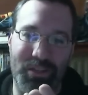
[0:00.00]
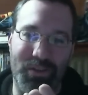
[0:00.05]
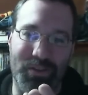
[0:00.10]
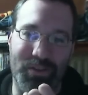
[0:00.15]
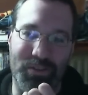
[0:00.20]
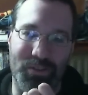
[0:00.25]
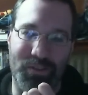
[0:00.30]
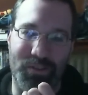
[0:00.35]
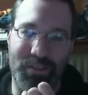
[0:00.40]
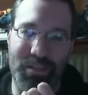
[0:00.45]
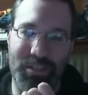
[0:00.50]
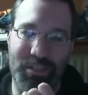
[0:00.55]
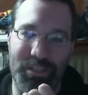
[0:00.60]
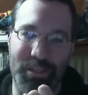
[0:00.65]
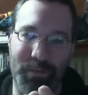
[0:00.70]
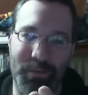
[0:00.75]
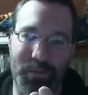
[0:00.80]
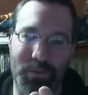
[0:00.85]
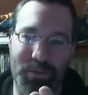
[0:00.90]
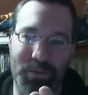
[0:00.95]
new
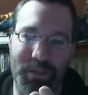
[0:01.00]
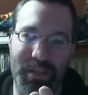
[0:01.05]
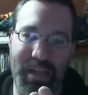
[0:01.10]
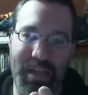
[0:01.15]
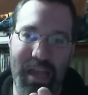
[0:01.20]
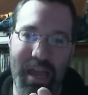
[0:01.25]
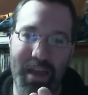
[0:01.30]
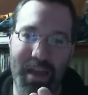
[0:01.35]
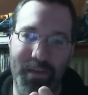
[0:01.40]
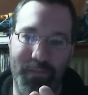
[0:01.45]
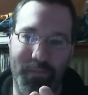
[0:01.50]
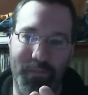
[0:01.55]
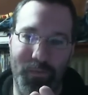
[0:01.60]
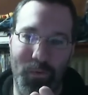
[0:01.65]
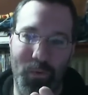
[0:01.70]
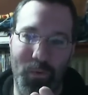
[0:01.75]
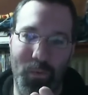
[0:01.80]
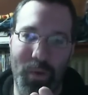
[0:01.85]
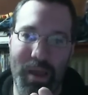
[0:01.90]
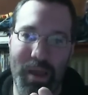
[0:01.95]
system was going to have
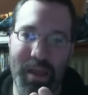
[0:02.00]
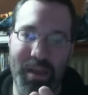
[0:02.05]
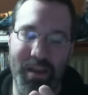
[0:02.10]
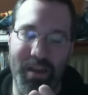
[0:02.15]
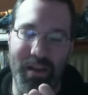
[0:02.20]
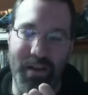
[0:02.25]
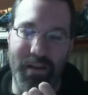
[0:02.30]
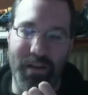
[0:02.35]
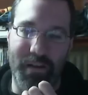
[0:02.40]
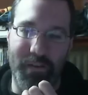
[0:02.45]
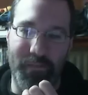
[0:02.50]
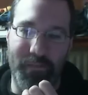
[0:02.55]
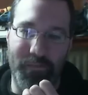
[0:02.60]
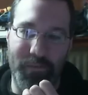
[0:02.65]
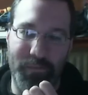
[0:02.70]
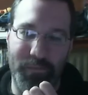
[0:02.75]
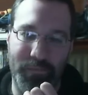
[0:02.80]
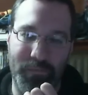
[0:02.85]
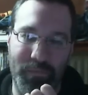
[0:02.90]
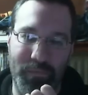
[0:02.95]
a way of
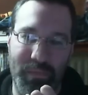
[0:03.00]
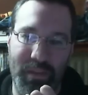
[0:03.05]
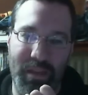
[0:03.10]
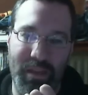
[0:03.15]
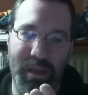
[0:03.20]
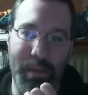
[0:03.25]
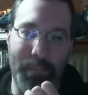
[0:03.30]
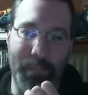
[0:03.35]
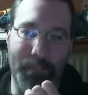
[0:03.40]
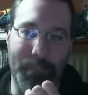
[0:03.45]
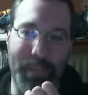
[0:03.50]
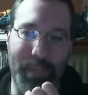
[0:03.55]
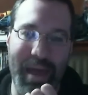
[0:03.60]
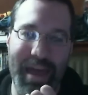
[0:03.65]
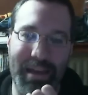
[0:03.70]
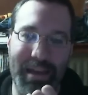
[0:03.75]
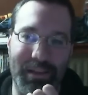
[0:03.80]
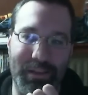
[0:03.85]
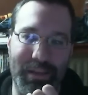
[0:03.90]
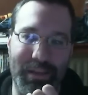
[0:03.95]

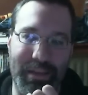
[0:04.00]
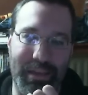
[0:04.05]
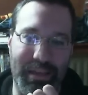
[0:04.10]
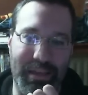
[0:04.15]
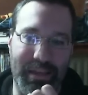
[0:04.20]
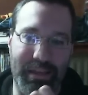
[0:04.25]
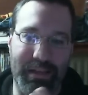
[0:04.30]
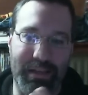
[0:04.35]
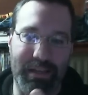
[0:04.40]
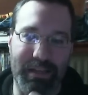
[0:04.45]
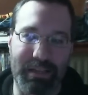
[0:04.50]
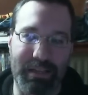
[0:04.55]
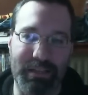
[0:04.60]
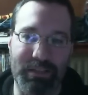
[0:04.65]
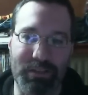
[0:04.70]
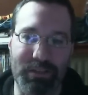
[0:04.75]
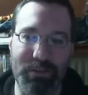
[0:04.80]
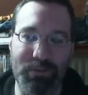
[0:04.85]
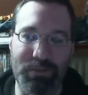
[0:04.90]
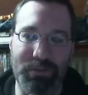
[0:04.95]
battling
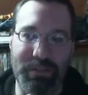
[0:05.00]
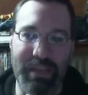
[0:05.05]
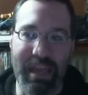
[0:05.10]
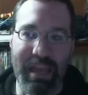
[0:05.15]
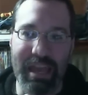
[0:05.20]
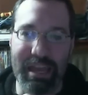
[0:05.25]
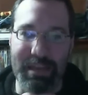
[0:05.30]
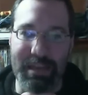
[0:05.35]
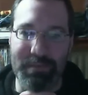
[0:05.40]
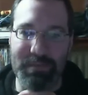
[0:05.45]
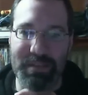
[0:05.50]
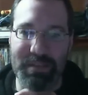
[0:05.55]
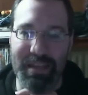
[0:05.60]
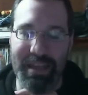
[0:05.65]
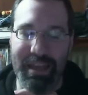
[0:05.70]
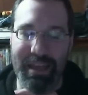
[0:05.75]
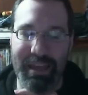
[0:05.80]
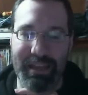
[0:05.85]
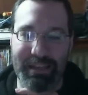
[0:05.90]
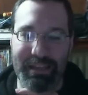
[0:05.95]
used games,
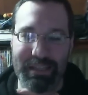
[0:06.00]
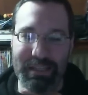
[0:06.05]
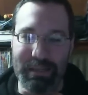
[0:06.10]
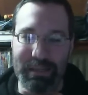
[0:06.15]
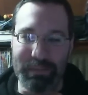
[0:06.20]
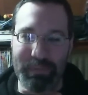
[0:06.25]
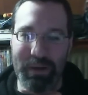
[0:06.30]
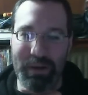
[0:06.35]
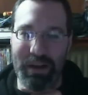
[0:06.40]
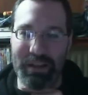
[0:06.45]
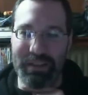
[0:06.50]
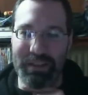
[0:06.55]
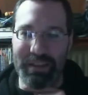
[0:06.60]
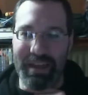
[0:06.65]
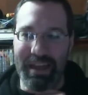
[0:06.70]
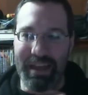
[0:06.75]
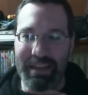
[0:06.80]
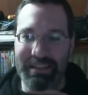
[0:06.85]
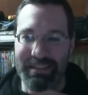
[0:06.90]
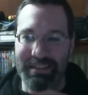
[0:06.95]
and upon
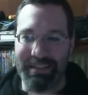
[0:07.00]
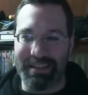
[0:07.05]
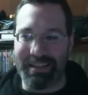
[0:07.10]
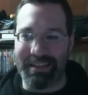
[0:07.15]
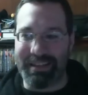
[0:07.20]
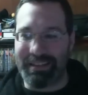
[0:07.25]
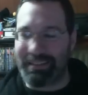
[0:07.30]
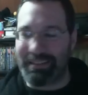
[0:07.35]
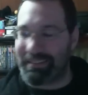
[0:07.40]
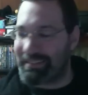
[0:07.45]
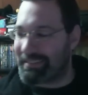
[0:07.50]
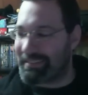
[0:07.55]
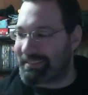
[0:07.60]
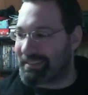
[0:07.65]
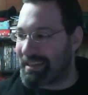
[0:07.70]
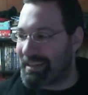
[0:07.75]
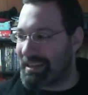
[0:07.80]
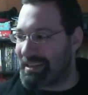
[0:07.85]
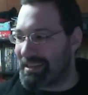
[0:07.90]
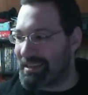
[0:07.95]
that,
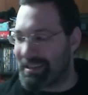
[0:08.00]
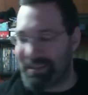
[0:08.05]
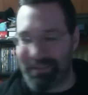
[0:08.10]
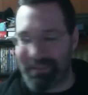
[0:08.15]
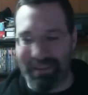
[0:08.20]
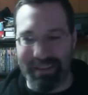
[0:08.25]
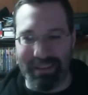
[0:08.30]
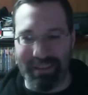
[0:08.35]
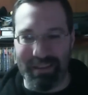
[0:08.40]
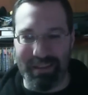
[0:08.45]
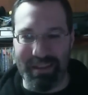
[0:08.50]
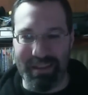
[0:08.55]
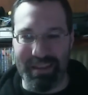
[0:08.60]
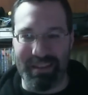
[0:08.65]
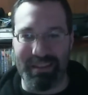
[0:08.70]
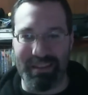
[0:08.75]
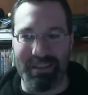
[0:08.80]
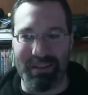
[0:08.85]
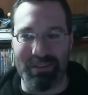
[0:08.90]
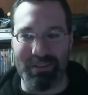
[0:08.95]

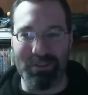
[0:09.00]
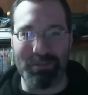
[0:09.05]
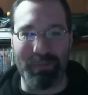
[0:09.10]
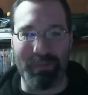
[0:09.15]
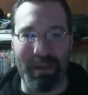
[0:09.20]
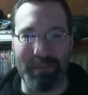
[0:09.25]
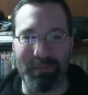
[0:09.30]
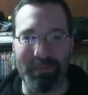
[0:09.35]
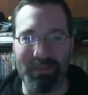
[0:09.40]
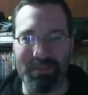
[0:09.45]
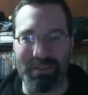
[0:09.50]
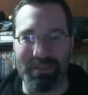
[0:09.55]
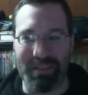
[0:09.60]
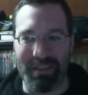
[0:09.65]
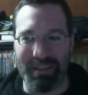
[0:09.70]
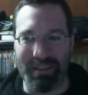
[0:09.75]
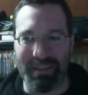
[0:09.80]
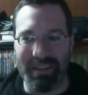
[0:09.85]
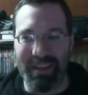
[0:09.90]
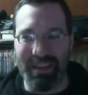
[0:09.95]
in the newspapers,
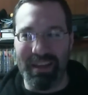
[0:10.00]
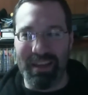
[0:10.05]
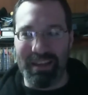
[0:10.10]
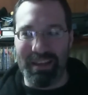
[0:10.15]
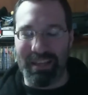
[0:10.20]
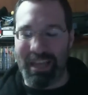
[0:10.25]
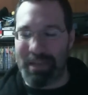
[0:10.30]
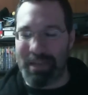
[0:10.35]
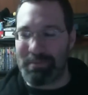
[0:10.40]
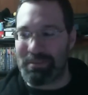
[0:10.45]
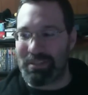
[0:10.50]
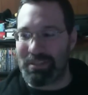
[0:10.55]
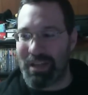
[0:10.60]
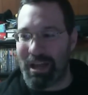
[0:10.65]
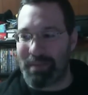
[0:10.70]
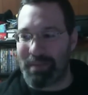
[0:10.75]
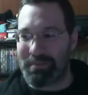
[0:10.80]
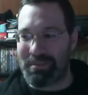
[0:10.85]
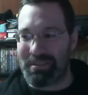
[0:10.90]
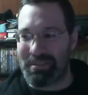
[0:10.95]

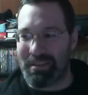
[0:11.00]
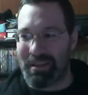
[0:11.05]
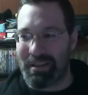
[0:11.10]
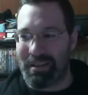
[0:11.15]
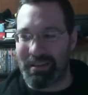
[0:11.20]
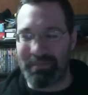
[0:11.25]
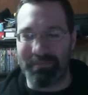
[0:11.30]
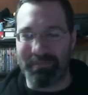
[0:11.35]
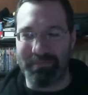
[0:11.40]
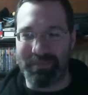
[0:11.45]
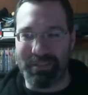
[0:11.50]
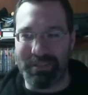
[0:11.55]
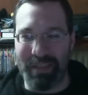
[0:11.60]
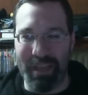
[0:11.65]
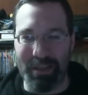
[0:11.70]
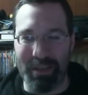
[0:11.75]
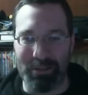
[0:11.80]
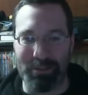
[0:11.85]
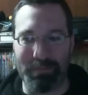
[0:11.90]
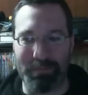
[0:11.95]
GameStop's
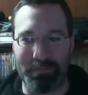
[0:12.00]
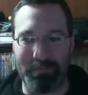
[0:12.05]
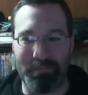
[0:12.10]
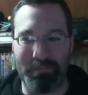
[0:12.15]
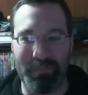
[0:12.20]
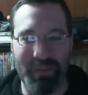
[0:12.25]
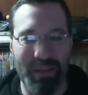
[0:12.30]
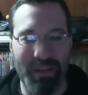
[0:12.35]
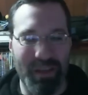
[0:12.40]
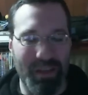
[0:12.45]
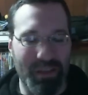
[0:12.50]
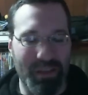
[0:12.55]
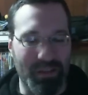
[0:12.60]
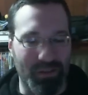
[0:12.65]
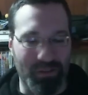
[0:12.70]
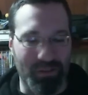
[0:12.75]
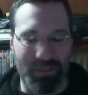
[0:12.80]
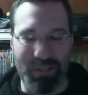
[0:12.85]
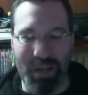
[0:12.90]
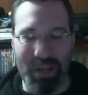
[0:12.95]
sales
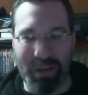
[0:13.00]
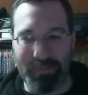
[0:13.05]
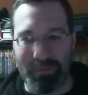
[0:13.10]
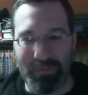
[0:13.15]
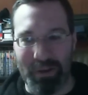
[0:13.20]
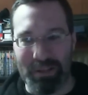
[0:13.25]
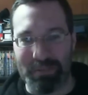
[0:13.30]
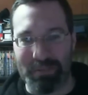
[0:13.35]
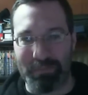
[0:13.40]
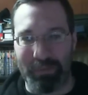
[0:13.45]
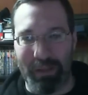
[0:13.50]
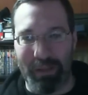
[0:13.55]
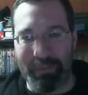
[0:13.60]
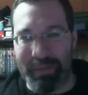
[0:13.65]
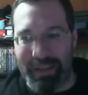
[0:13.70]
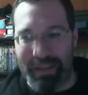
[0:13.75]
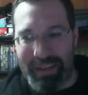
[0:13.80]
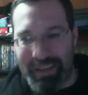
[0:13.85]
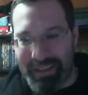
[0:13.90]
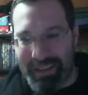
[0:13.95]
or stock price
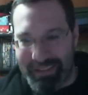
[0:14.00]
plummeted.